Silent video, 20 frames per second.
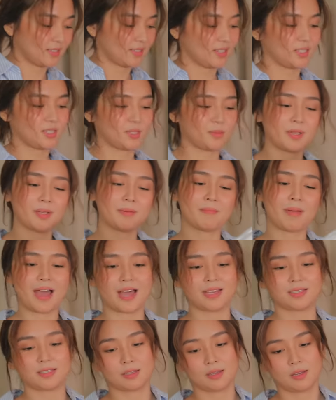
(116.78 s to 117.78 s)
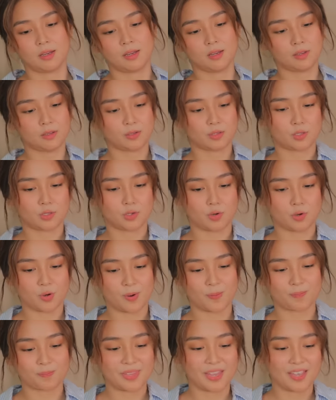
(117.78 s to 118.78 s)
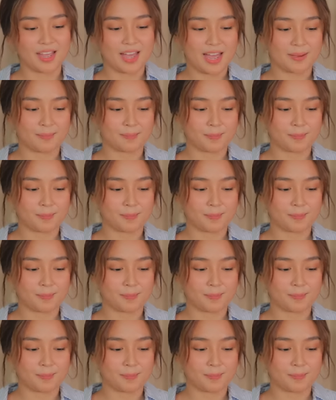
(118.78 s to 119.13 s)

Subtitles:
Here's my mask. So I